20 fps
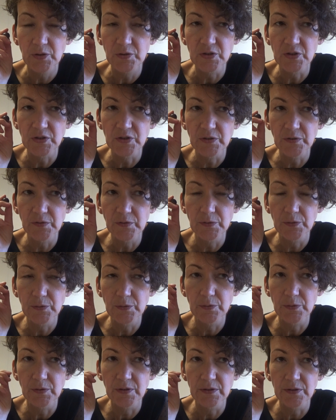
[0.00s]
does your
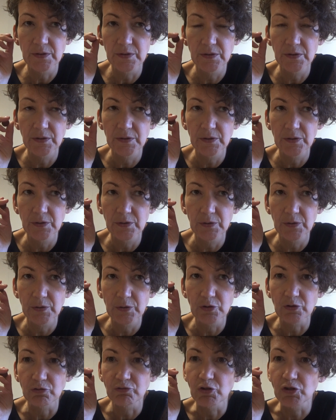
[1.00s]
food
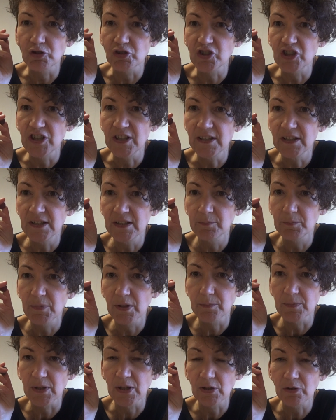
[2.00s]
crunchy?
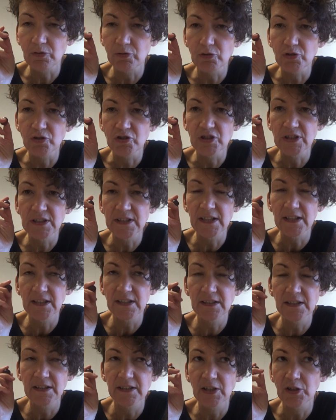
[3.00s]
Like a crunchy thing,
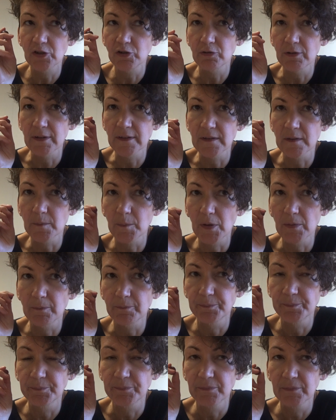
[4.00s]
like a crisp.
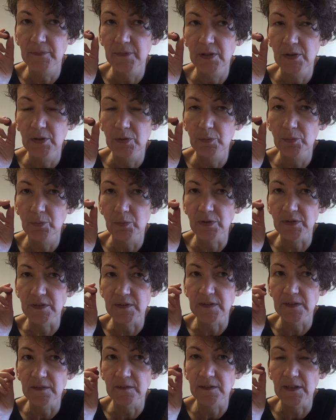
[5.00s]
What
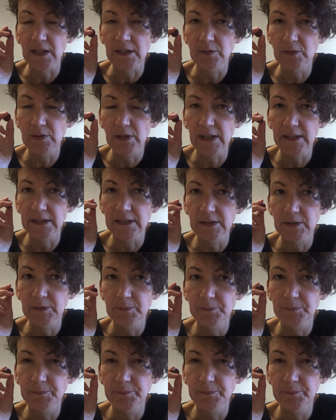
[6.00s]
does it sound like?